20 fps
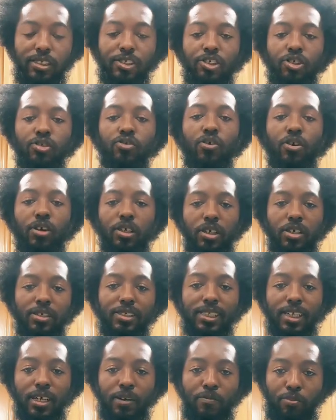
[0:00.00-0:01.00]
destroying your
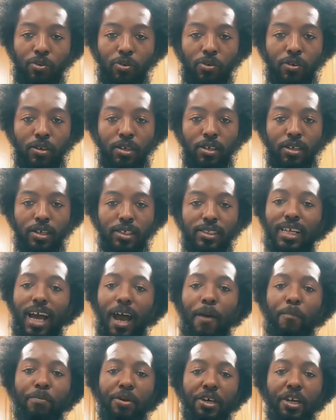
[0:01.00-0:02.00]
temple. It's
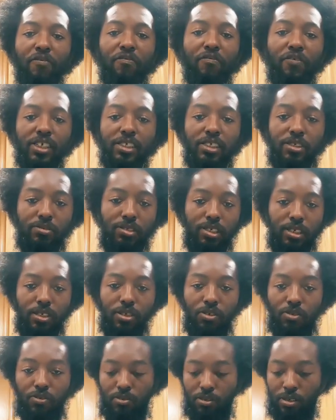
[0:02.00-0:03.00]
not beneficial to
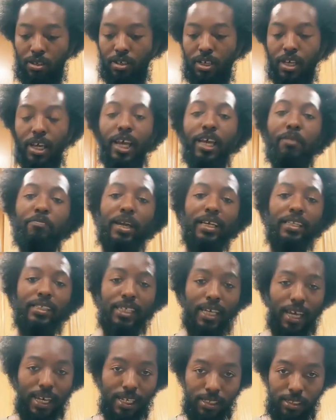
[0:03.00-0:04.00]
you. It may
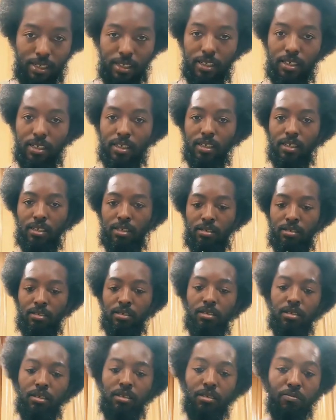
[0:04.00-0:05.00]
taste good,
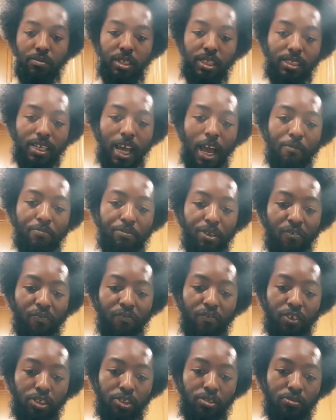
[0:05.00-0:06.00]
but it's not
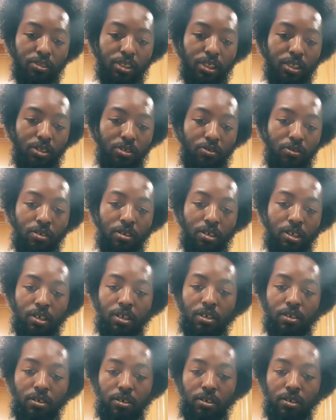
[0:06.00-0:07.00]
beneficial to you.
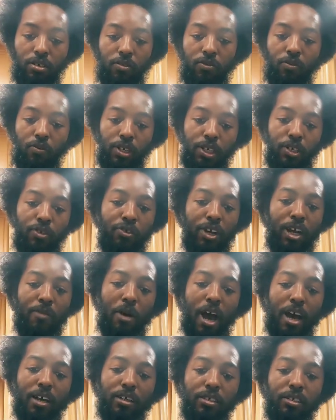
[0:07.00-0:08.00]
When
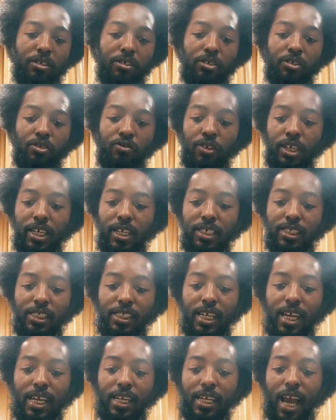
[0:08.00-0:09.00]
grandma cooked the greens,
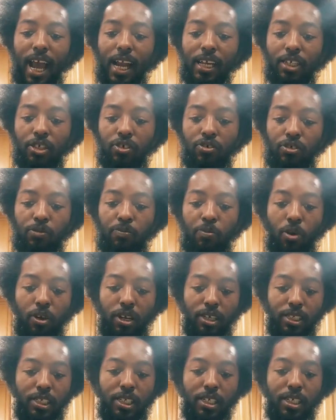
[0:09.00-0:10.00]
she ain't got to use
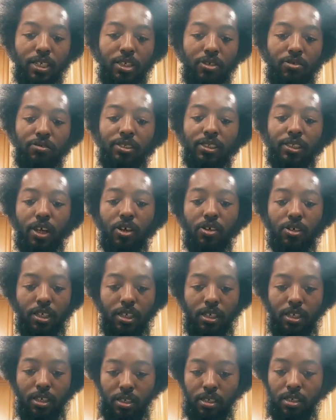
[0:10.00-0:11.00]
pork. She could use
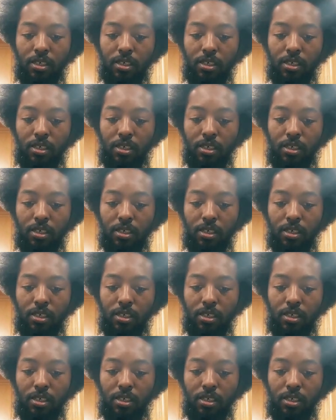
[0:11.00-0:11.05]
turkey.